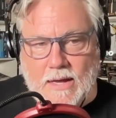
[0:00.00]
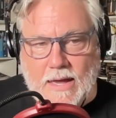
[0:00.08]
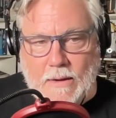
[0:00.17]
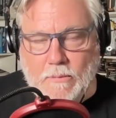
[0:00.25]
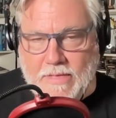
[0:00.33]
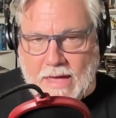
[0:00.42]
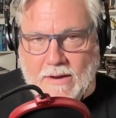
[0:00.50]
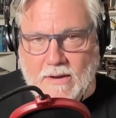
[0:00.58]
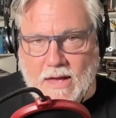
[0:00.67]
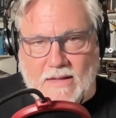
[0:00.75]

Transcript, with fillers: And with that, I